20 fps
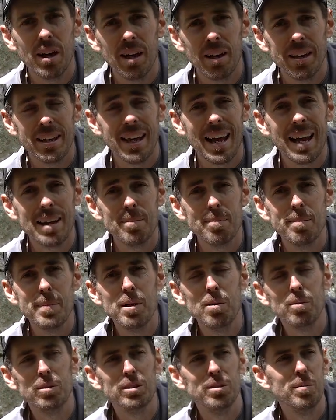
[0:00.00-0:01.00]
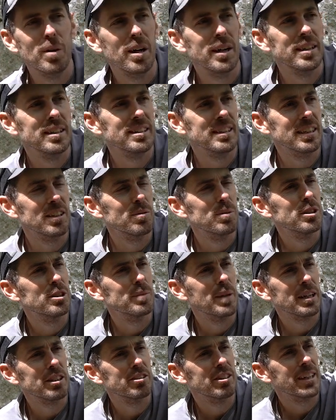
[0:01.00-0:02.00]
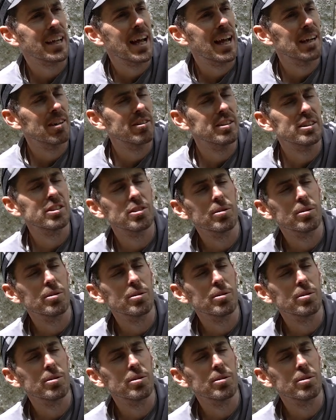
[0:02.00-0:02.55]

I add milk to mine because it gives me some extra calories.